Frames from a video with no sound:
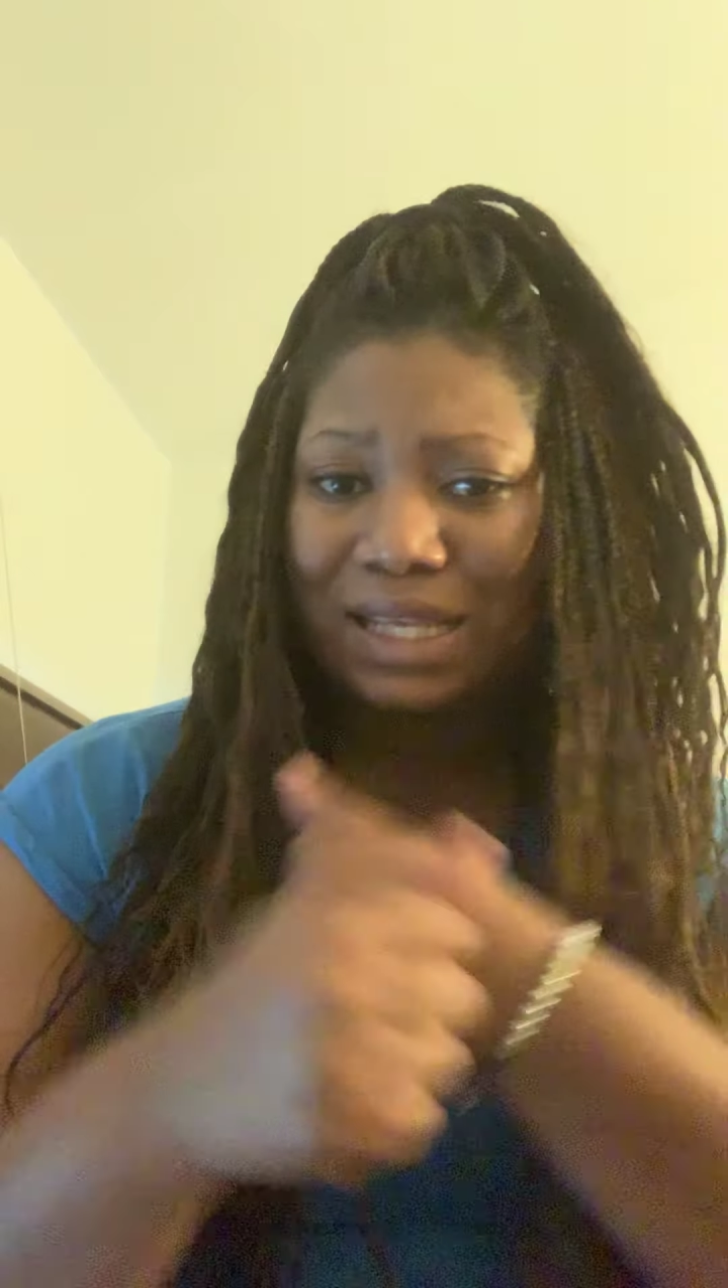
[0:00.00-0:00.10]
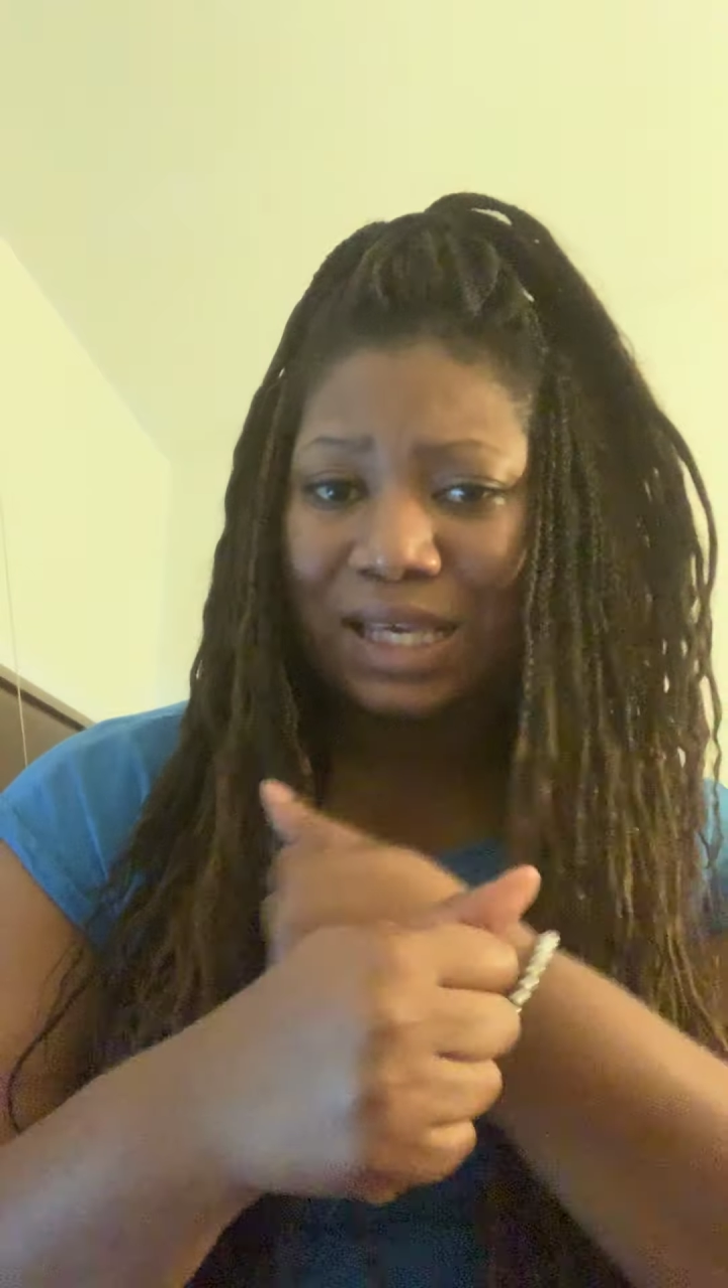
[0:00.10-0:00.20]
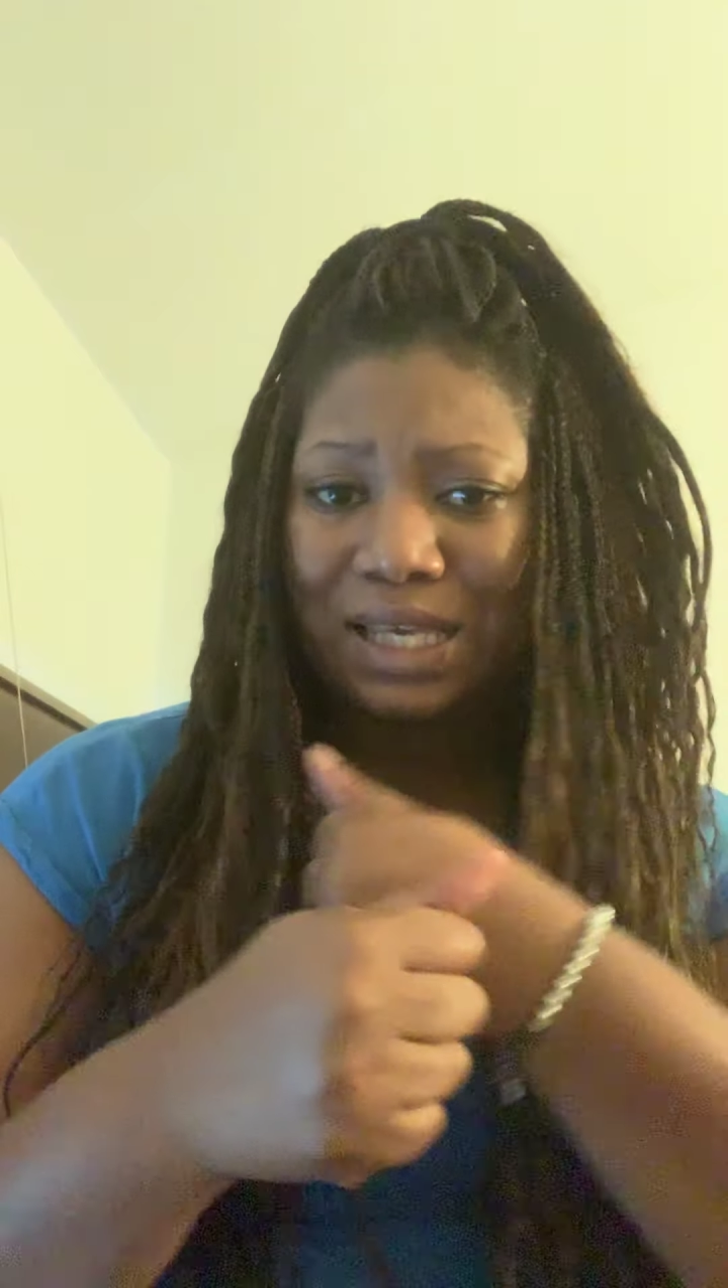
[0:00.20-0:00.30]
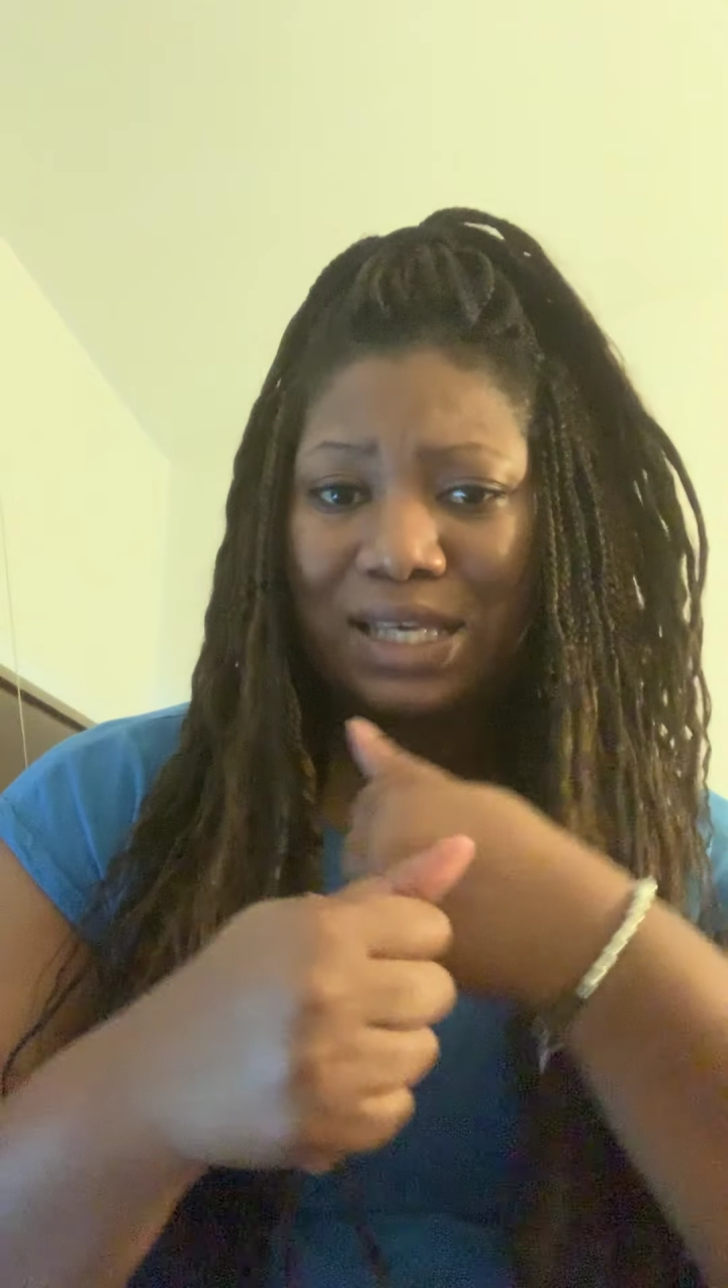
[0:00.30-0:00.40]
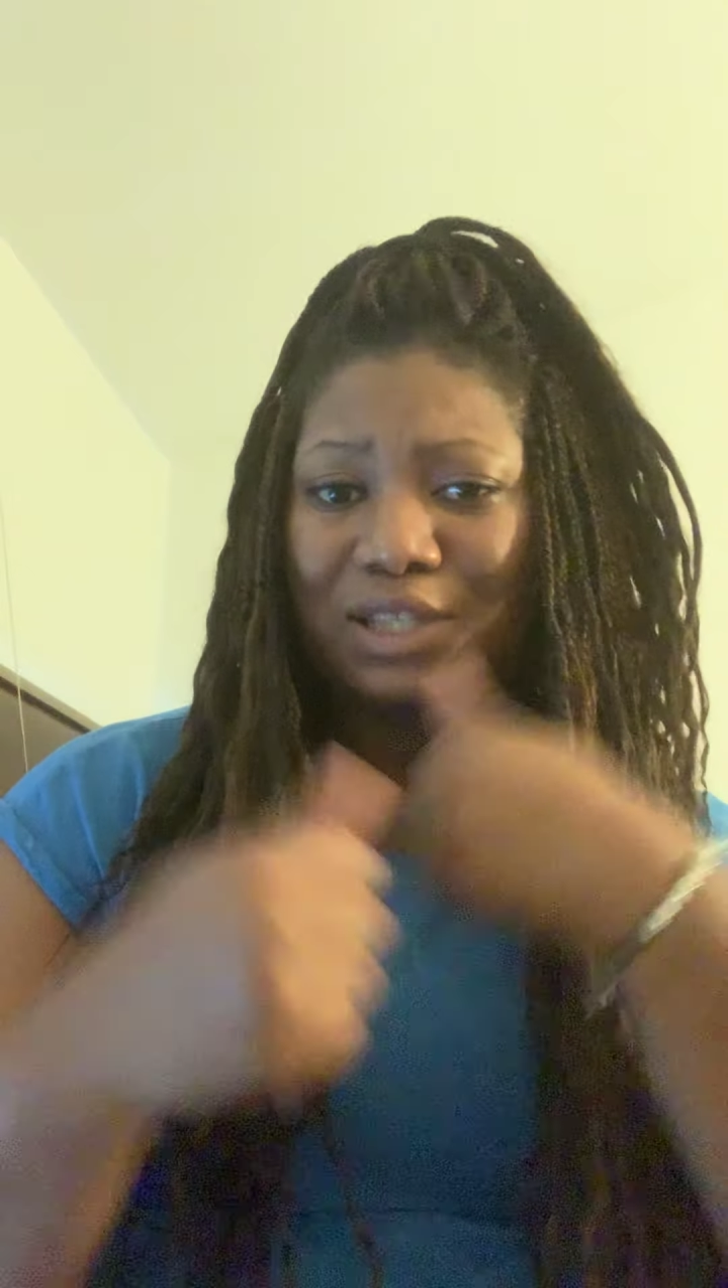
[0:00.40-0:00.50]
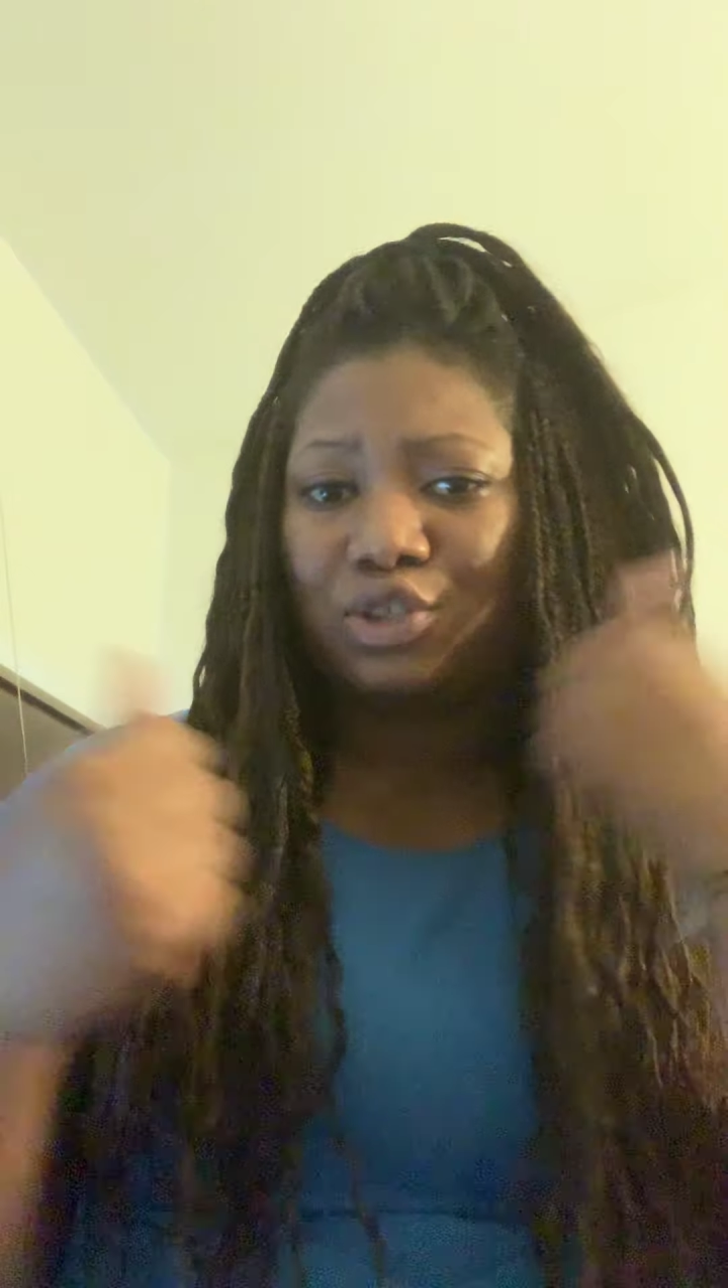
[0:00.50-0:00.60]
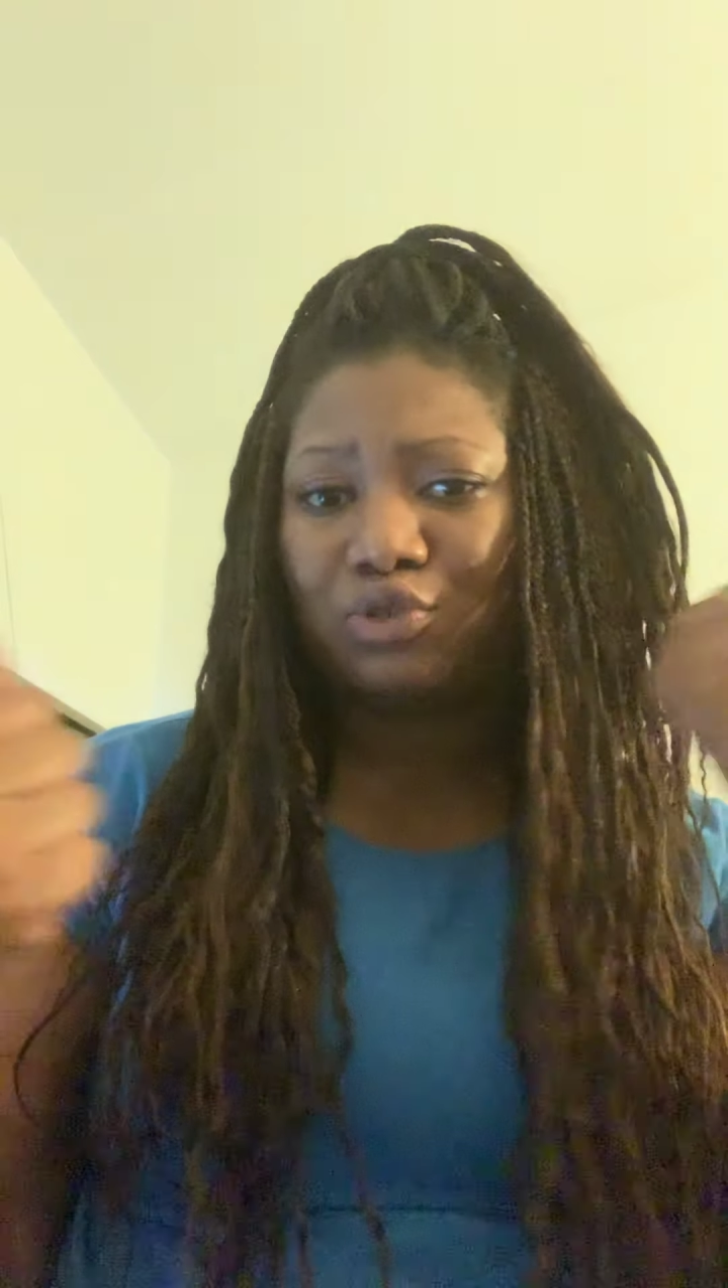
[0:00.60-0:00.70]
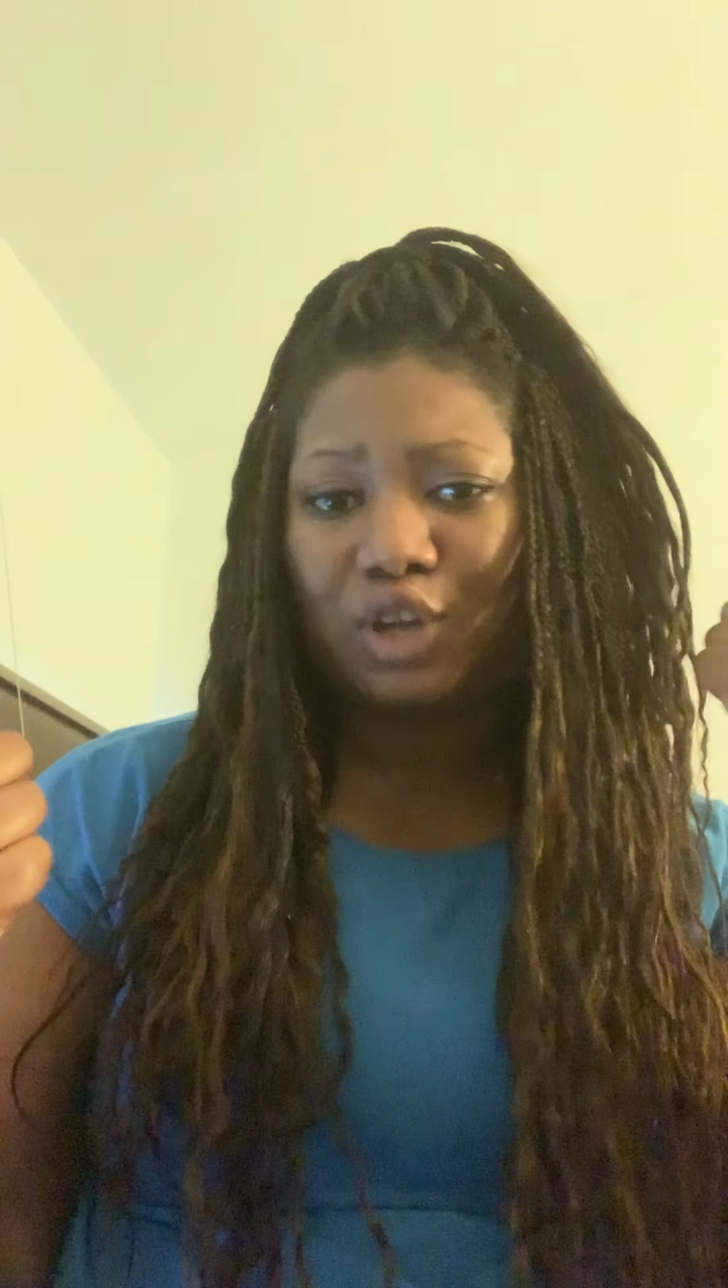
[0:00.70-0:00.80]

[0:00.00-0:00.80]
needs,